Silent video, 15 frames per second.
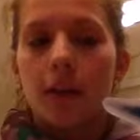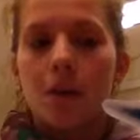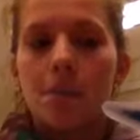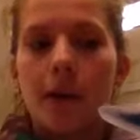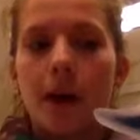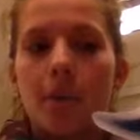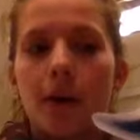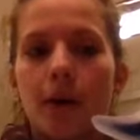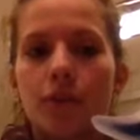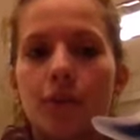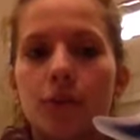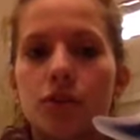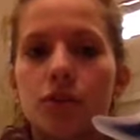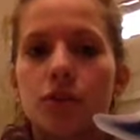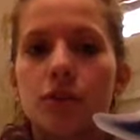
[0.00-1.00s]
that the Pout Pout
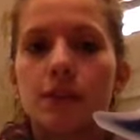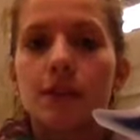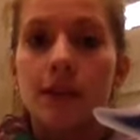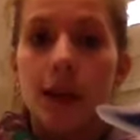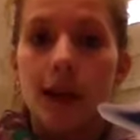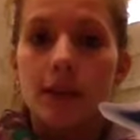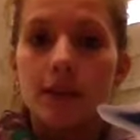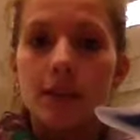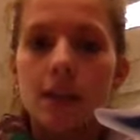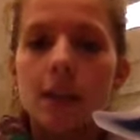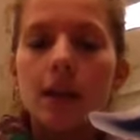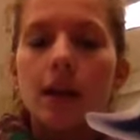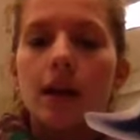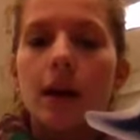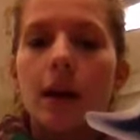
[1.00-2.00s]
Fish says.
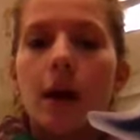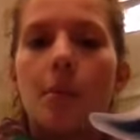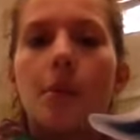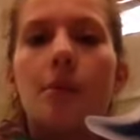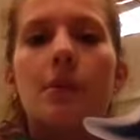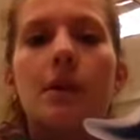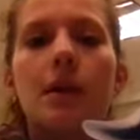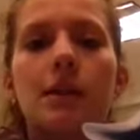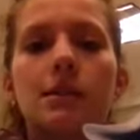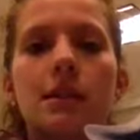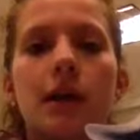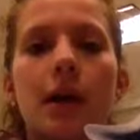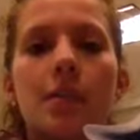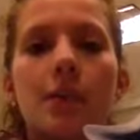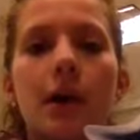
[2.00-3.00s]
And when we get to
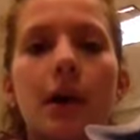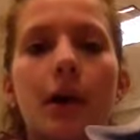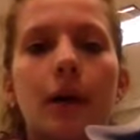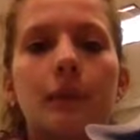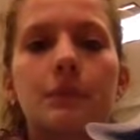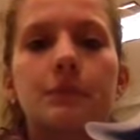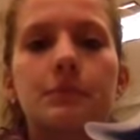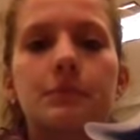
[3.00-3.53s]
that part,